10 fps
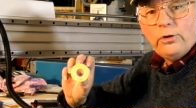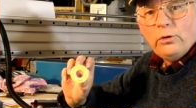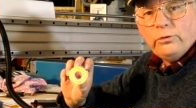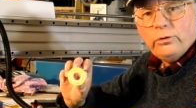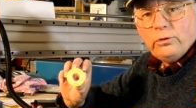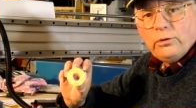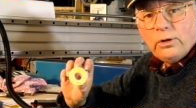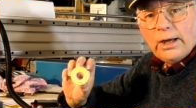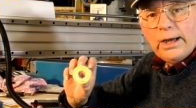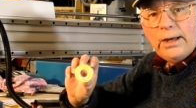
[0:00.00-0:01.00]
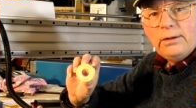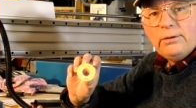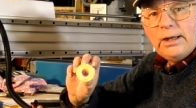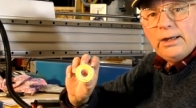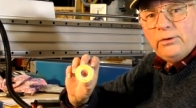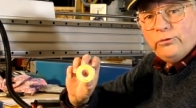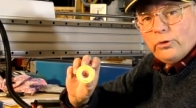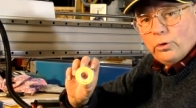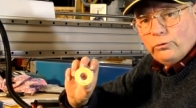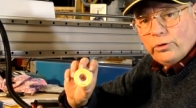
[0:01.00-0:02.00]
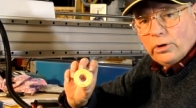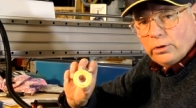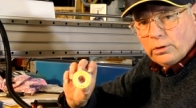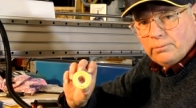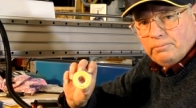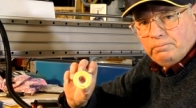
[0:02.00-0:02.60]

solder and a soldering iron.